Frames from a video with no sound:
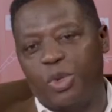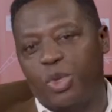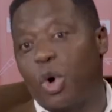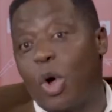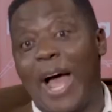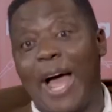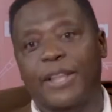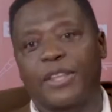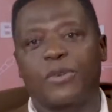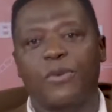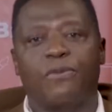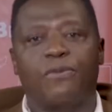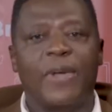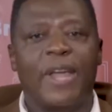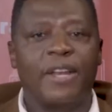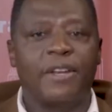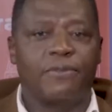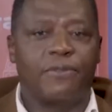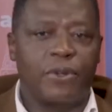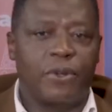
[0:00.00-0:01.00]
You had to
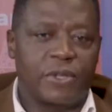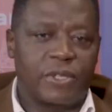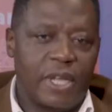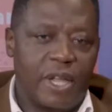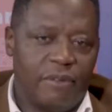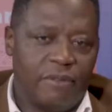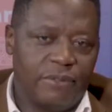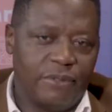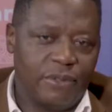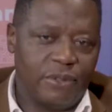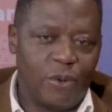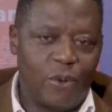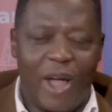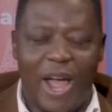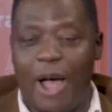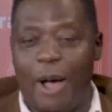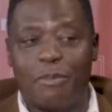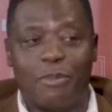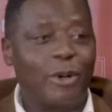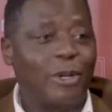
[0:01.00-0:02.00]
fend for yourself. So
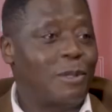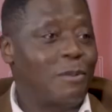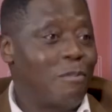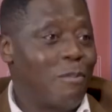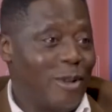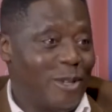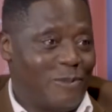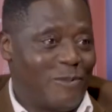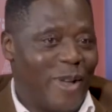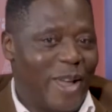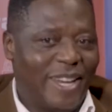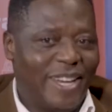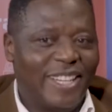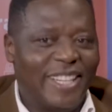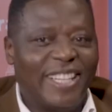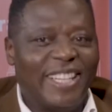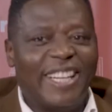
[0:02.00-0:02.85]
I approached Bossman